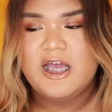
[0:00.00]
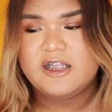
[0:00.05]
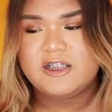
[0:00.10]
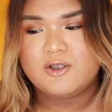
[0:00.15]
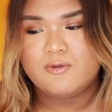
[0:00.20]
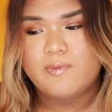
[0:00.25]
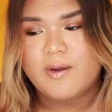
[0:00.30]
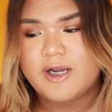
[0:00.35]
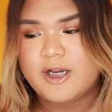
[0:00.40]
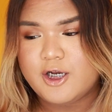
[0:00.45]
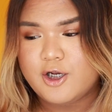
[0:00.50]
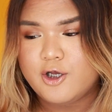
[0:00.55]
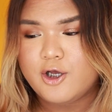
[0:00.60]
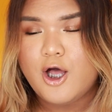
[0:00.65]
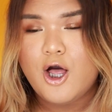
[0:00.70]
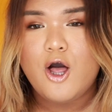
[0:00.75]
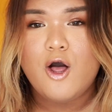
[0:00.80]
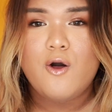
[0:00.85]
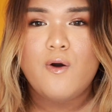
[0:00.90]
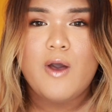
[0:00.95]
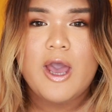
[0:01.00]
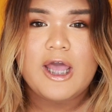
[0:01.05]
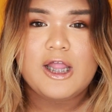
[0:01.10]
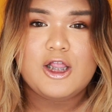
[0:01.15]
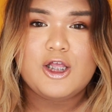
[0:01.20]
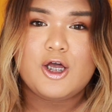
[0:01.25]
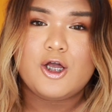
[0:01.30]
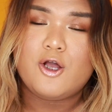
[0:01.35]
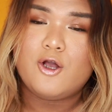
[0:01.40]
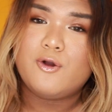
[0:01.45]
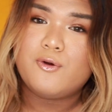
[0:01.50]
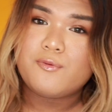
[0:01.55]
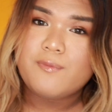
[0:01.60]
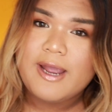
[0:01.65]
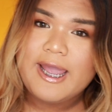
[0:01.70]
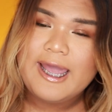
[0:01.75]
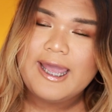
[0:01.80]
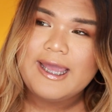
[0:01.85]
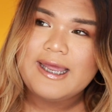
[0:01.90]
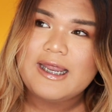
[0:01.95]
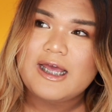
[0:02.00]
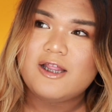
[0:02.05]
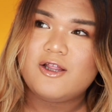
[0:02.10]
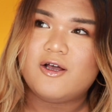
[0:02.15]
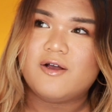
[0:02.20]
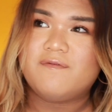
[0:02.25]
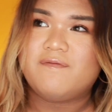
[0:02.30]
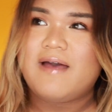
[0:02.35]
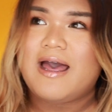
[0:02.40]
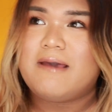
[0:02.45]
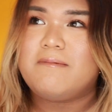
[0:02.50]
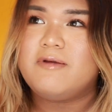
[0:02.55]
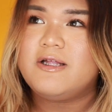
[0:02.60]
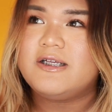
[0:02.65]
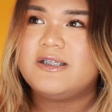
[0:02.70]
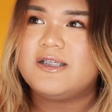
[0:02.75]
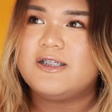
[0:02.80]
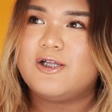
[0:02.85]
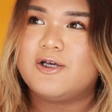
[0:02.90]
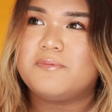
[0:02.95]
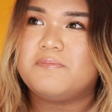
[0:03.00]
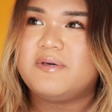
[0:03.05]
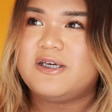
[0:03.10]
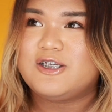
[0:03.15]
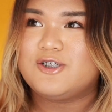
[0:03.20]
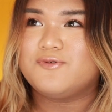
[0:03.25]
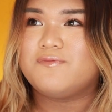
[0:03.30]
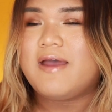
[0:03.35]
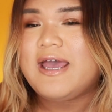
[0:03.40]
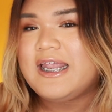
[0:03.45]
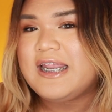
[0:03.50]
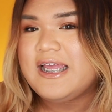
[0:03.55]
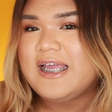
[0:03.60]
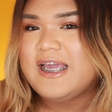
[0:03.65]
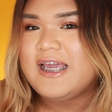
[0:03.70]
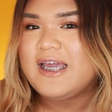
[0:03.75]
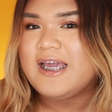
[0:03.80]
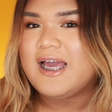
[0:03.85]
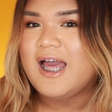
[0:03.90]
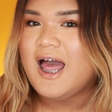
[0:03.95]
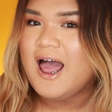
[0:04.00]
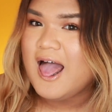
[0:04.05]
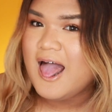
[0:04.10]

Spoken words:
It's ready to go. I look great. I look fabulous. I look beach ready.